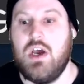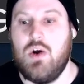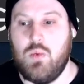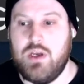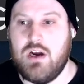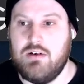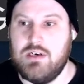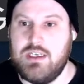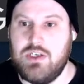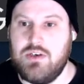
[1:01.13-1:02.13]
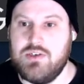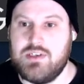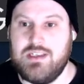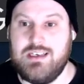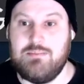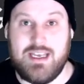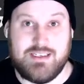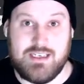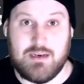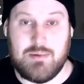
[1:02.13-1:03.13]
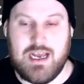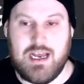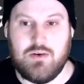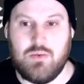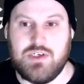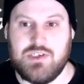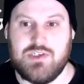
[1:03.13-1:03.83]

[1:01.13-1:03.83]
We currently use the basic plan, which is